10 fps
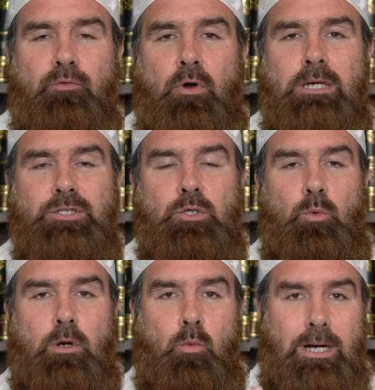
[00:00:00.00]
for us to
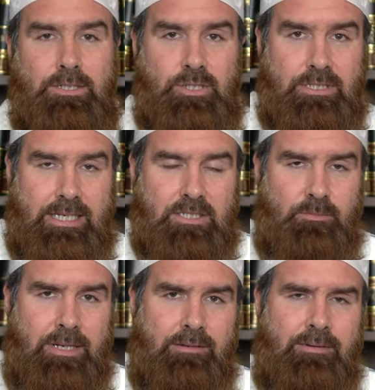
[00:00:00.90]
wear watches as
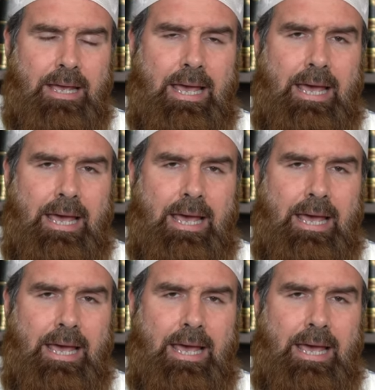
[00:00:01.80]
men.